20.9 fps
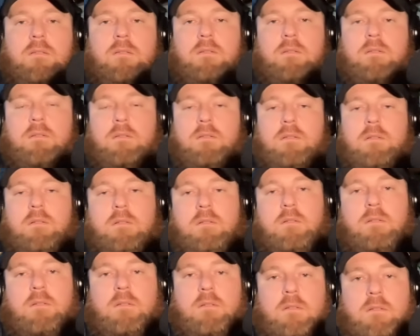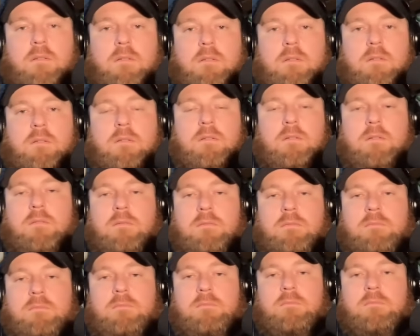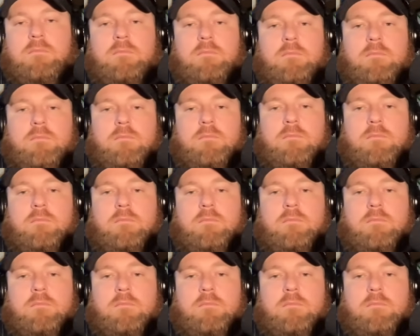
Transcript: This person isn't speaking.